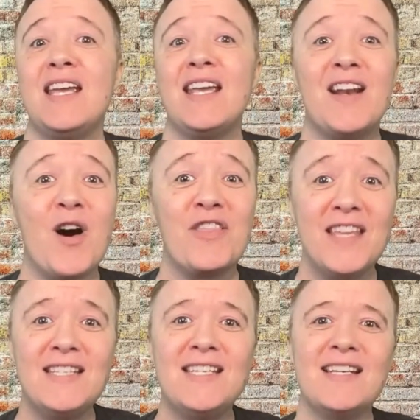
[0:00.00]
in an
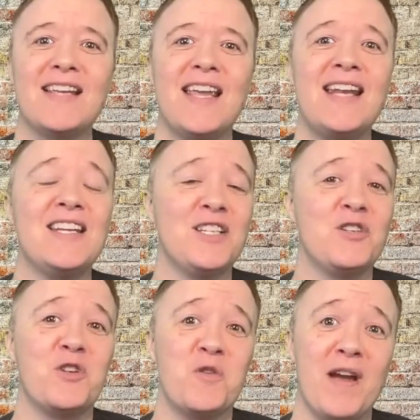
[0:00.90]
authentic and
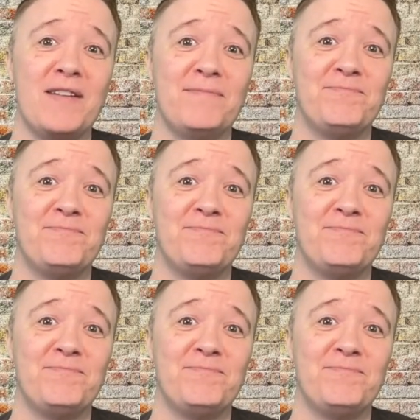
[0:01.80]
intentional way.